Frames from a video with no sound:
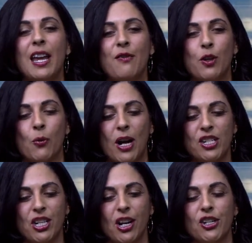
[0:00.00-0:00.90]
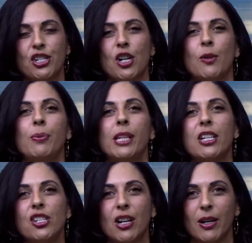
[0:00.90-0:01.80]
If you're watching our show,
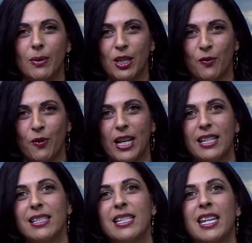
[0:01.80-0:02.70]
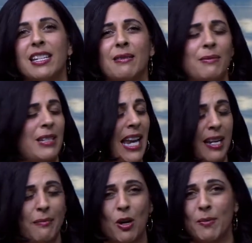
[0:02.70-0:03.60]
please share it with your friends. T-
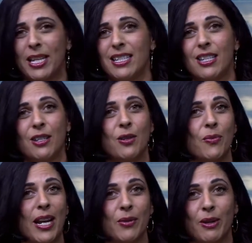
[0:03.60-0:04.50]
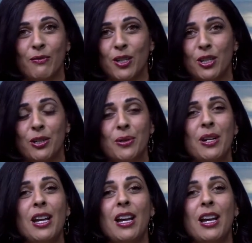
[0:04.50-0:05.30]
take a moment to write a review.